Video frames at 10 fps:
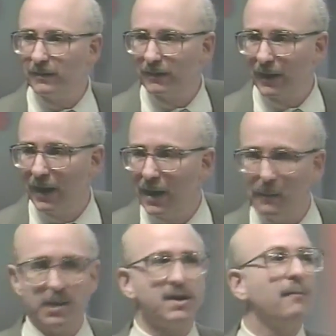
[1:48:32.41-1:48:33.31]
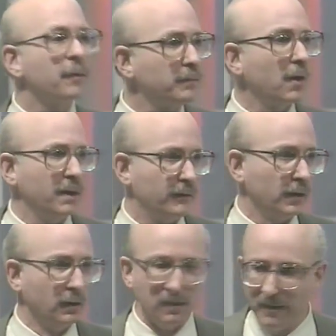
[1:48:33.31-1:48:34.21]
Okay? I mean, some of them don't even
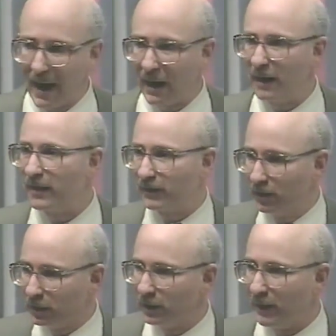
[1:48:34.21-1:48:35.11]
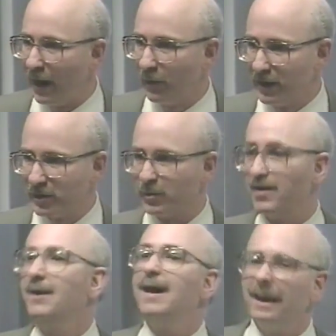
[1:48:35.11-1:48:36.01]
learn then. I think the nuclear power
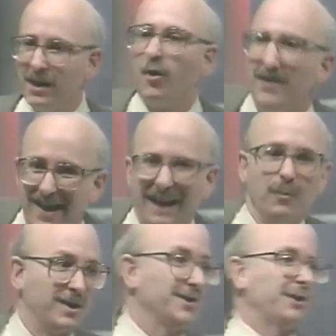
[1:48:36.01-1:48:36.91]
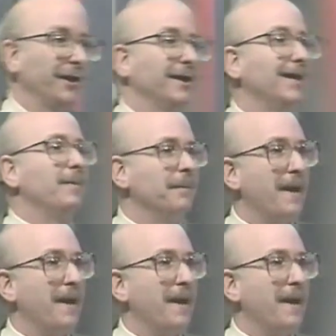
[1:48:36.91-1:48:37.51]
industry, you know, which has certainly been